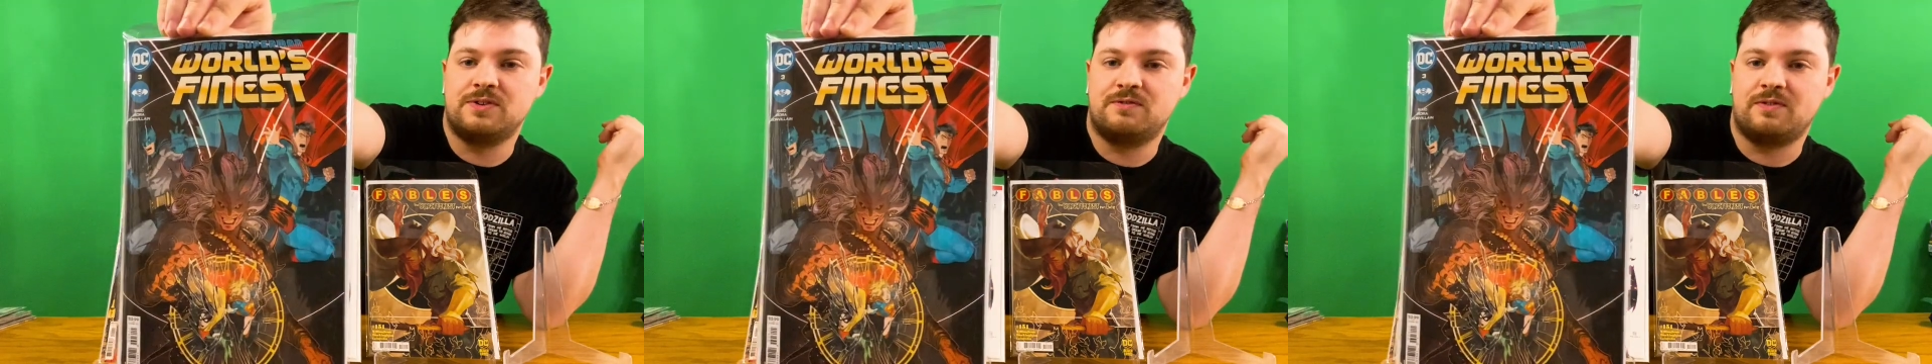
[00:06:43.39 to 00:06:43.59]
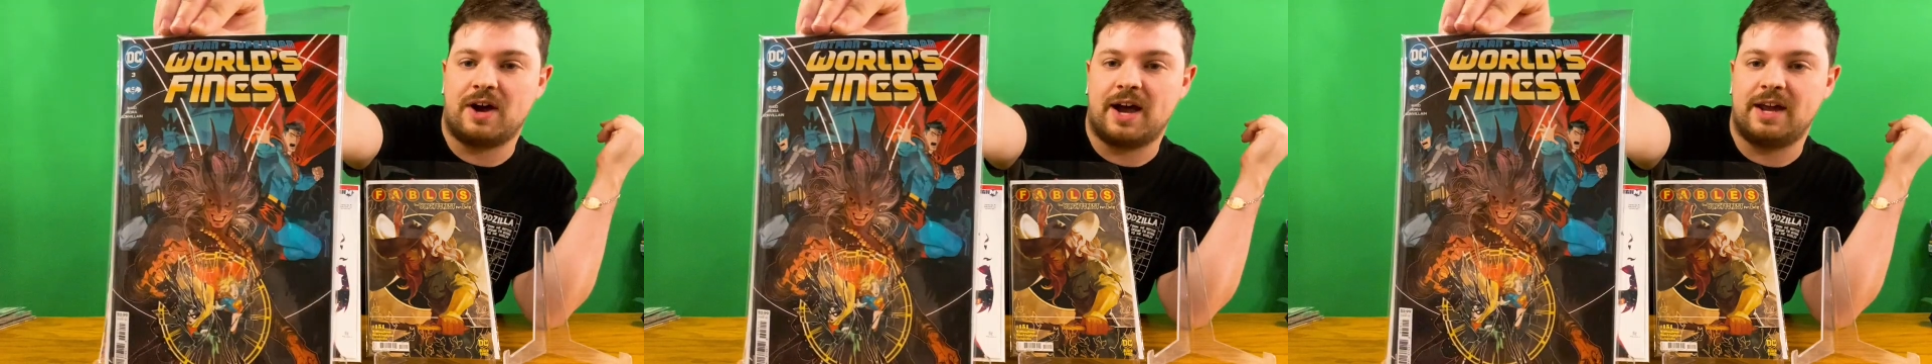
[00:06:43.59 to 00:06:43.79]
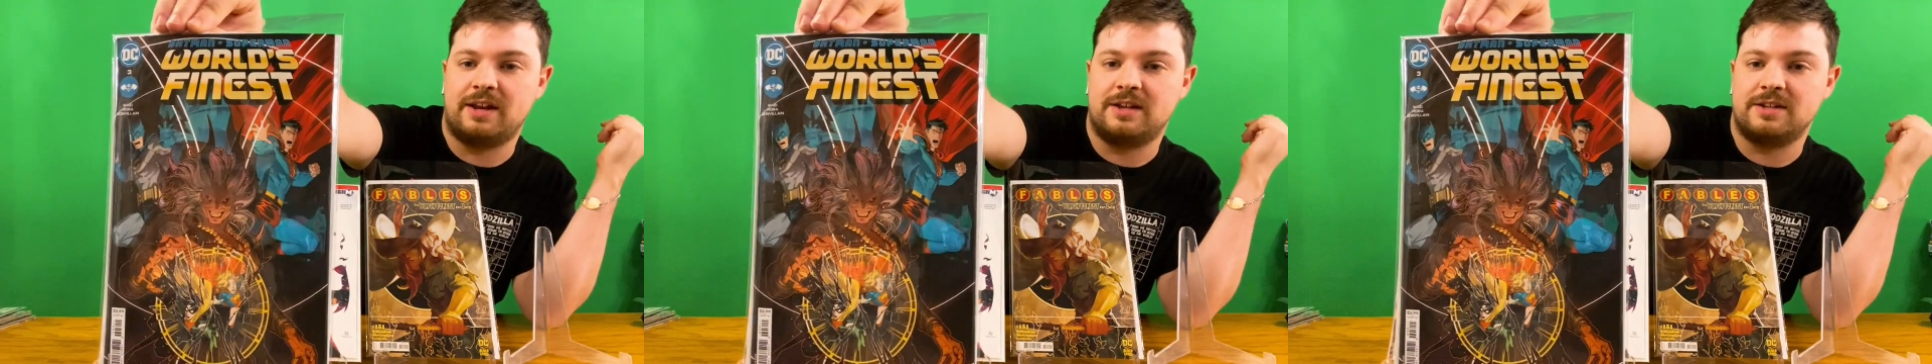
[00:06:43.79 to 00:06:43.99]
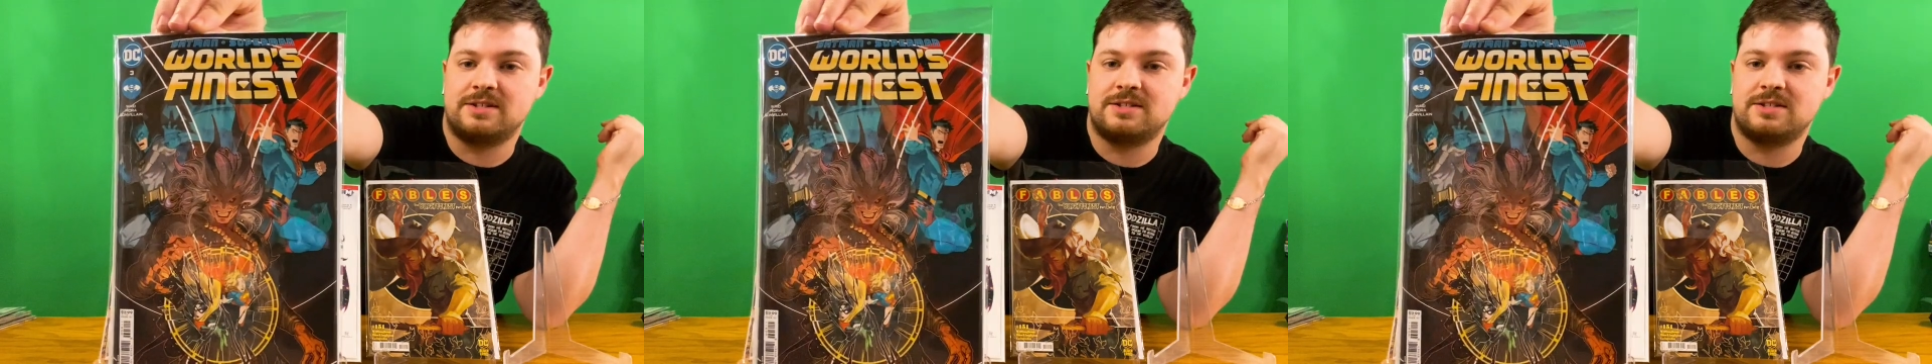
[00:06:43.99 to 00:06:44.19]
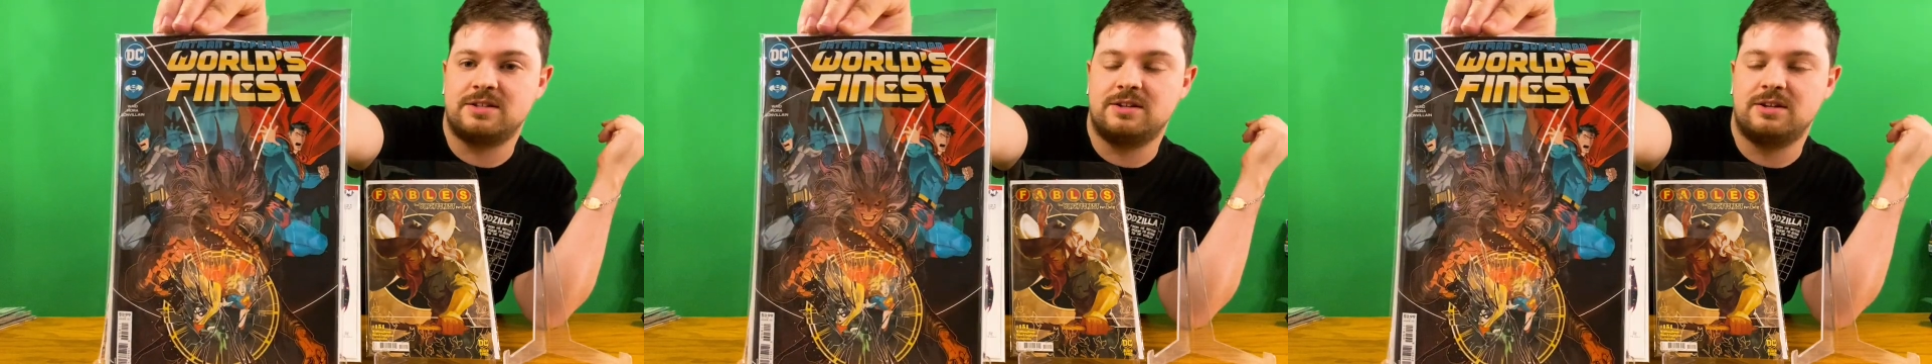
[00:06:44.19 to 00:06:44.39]

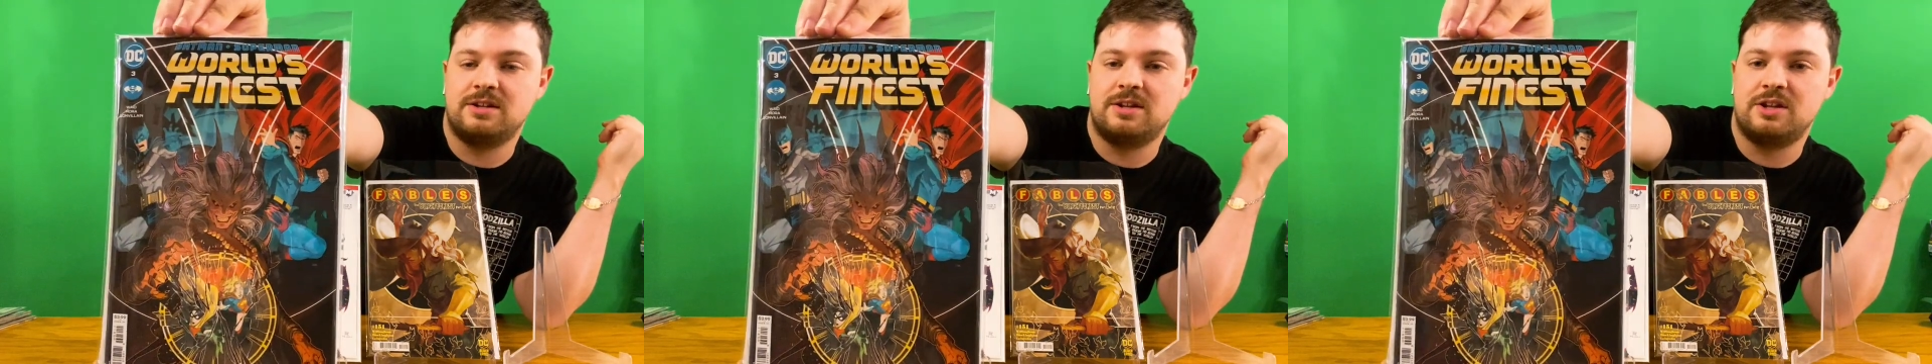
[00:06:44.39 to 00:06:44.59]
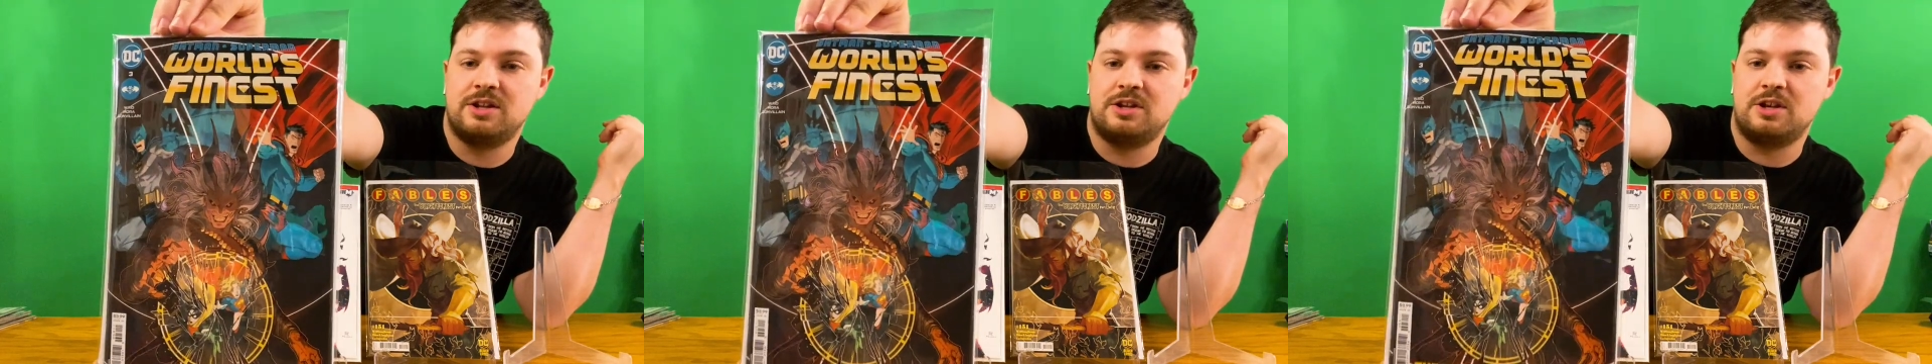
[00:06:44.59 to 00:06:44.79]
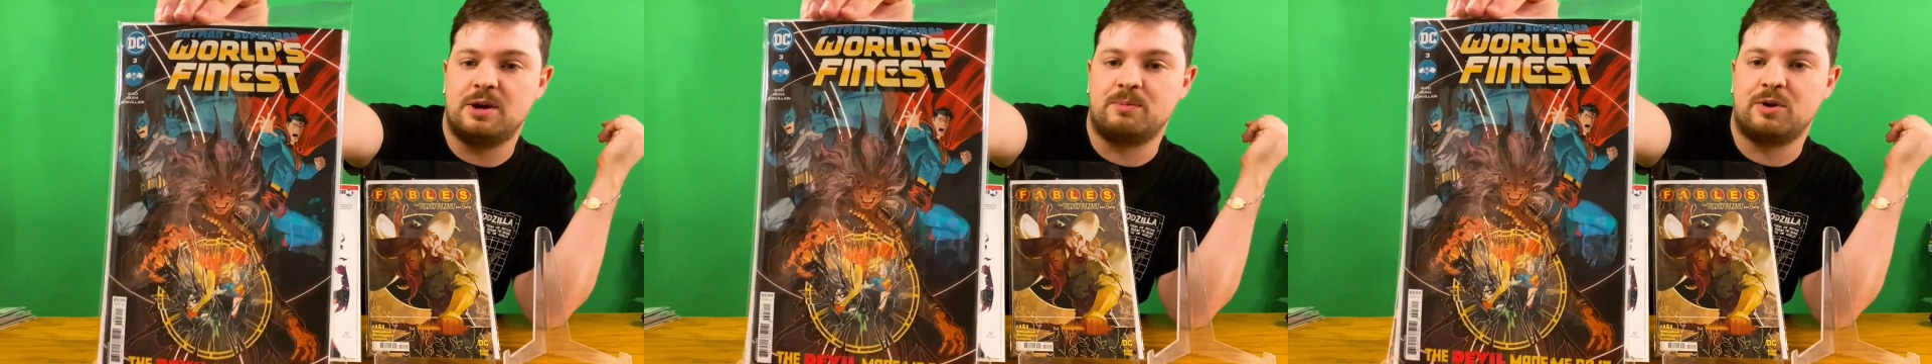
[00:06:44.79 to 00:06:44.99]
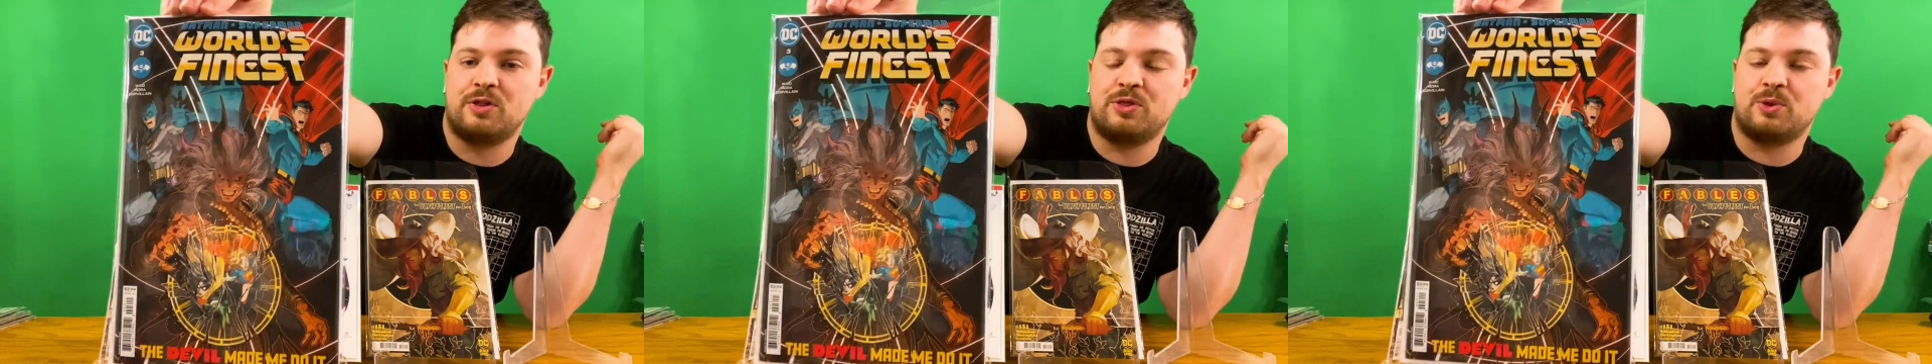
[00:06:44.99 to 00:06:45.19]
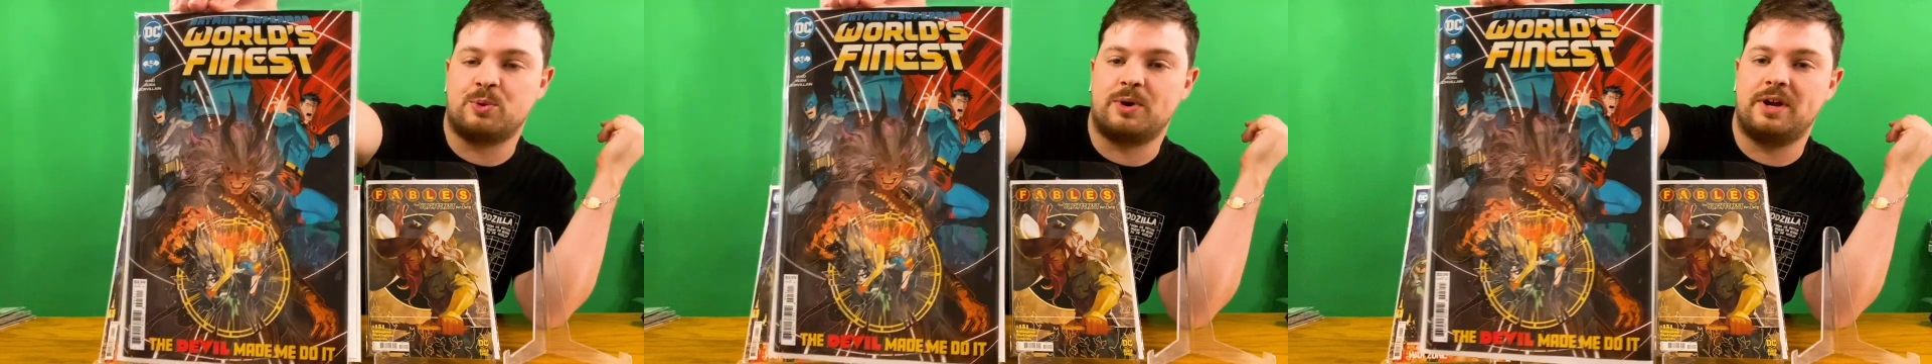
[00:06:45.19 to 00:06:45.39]
Finest, number
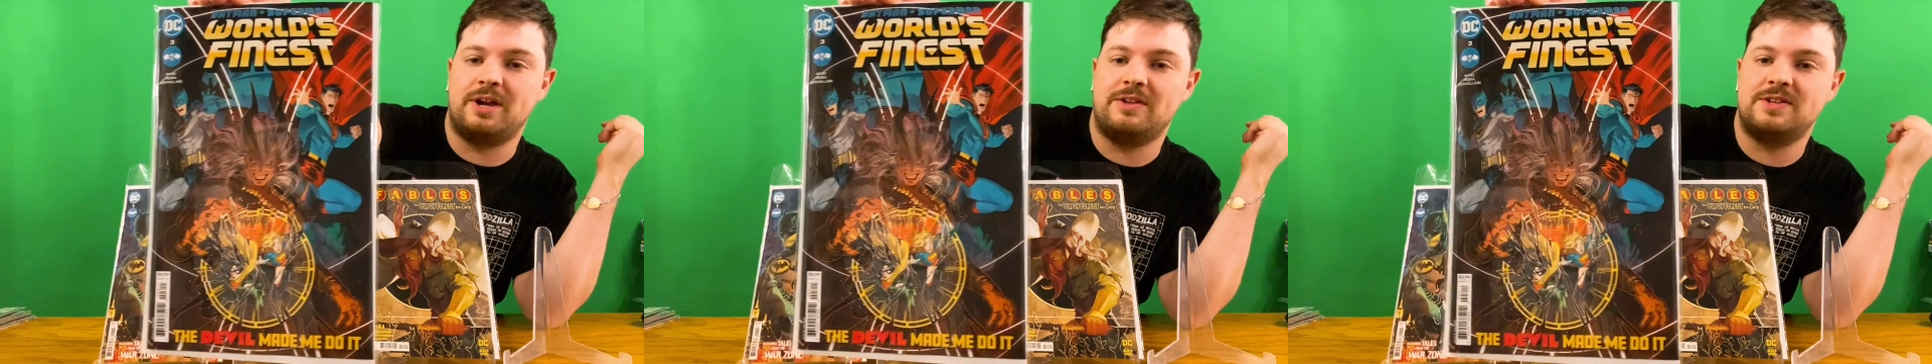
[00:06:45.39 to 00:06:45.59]
3.